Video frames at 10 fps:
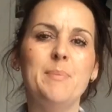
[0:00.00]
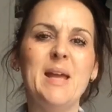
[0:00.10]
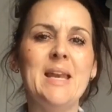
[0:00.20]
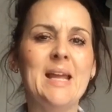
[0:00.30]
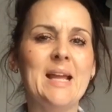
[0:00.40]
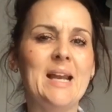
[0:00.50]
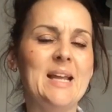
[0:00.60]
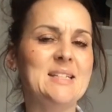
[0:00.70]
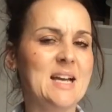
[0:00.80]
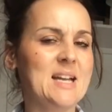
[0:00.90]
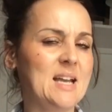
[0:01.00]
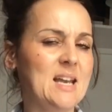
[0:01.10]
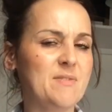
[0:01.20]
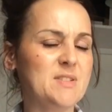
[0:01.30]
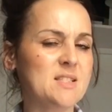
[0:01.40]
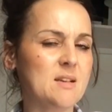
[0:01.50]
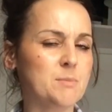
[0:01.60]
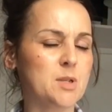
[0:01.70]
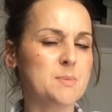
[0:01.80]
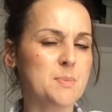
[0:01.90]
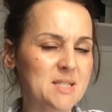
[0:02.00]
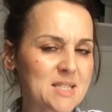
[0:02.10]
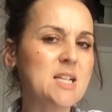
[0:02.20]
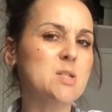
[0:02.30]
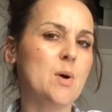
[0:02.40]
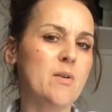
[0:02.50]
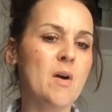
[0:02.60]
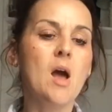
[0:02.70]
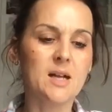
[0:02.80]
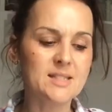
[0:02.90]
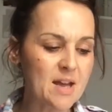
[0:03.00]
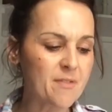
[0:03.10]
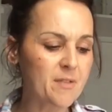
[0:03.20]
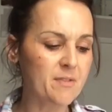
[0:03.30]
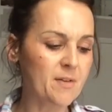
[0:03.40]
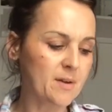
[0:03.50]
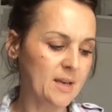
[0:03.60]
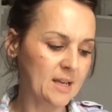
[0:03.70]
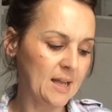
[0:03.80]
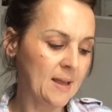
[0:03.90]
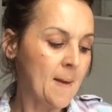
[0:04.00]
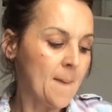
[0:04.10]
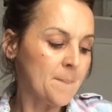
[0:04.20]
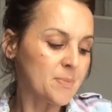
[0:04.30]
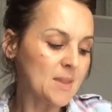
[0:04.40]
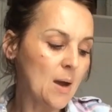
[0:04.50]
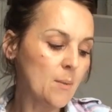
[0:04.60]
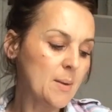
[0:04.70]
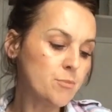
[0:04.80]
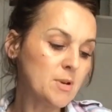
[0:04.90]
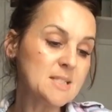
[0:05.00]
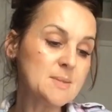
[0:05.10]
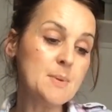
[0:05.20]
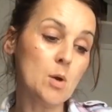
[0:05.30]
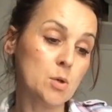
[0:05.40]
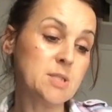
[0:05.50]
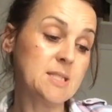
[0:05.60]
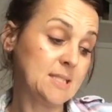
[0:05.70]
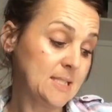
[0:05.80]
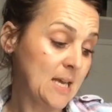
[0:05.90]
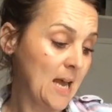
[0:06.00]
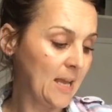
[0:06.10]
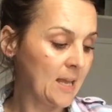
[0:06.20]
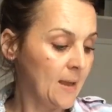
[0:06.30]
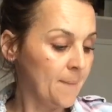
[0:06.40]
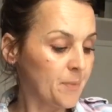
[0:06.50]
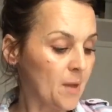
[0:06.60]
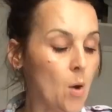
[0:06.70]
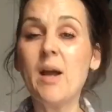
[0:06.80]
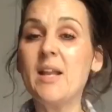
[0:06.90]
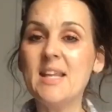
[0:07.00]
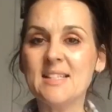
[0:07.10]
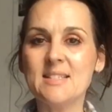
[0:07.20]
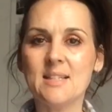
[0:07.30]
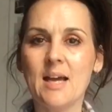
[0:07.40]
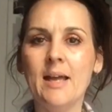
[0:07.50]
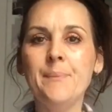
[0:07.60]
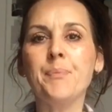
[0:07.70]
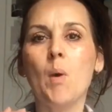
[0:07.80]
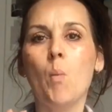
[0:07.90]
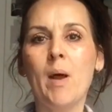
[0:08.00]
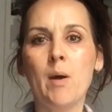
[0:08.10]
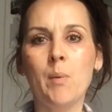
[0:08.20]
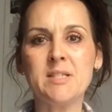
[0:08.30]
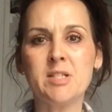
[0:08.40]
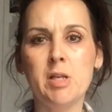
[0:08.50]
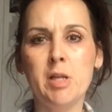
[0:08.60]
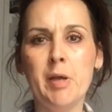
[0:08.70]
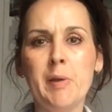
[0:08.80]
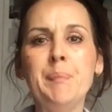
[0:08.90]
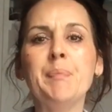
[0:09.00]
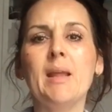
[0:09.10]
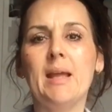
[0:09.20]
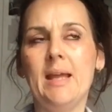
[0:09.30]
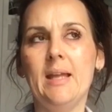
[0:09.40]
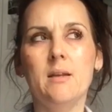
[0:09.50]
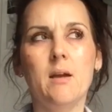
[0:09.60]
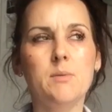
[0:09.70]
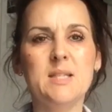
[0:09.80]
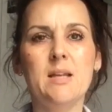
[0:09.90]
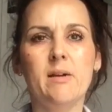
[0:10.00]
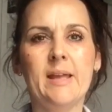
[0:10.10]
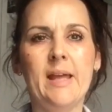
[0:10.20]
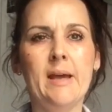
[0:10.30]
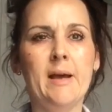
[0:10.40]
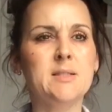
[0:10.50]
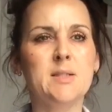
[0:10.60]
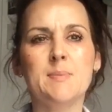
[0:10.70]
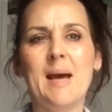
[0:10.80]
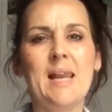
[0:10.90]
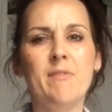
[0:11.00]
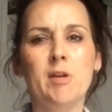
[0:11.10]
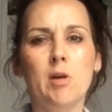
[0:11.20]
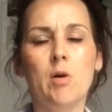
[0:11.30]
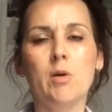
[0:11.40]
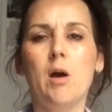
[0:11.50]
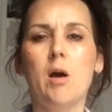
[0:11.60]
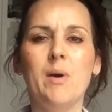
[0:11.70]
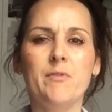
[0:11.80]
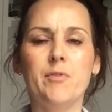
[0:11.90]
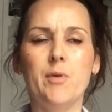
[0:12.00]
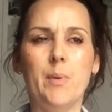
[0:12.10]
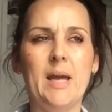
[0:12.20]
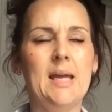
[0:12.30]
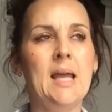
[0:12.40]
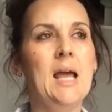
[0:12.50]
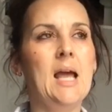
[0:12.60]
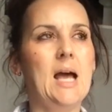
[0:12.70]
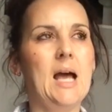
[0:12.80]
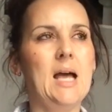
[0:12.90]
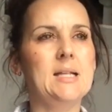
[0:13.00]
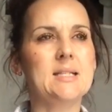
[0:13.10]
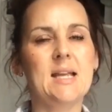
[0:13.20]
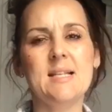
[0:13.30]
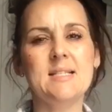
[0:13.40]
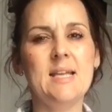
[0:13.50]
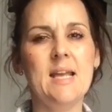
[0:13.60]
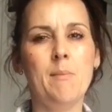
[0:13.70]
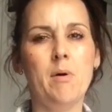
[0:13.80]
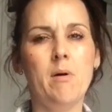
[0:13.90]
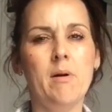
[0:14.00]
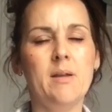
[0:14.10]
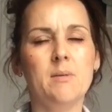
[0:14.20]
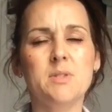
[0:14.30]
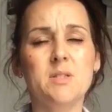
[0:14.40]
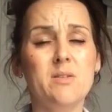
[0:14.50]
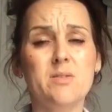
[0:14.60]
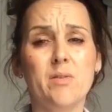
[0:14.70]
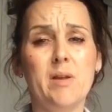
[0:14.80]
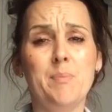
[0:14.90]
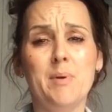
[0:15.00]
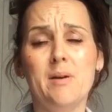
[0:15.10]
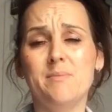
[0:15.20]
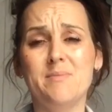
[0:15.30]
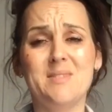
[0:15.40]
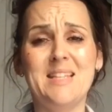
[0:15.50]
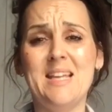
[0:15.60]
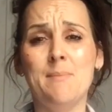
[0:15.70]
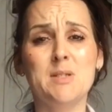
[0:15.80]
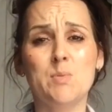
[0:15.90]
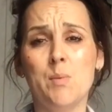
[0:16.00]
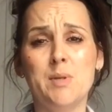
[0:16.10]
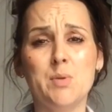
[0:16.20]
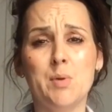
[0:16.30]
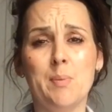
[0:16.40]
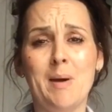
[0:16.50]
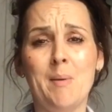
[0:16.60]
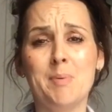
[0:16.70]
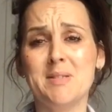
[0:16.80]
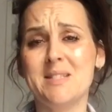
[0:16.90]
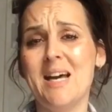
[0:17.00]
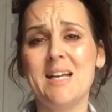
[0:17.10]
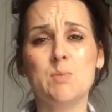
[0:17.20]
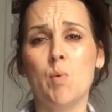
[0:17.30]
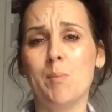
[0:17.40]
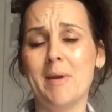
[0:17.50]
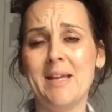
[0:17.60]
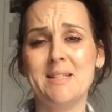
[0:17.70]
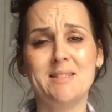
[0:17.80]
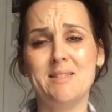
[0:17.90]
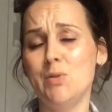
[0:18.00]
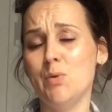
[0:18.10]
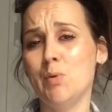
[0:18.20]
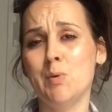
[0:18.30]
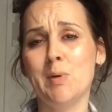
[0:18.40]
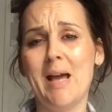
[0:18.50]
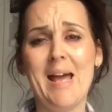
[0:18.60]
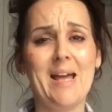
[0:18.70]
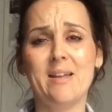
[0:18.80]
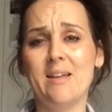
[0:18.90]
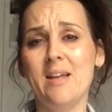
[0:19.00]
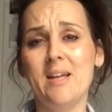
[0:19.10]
Bit niggly, day 11 sometimes, but day 12, I definitely felt niggly. Now, it brings me on to today. Oh, and yesterday, when I went to the loo, in I was in IKEA, so it's about eleven o'clock. I went for a wee, and again TMI. I'm so sorry, but CM is what we talk about because that is what makes your egg.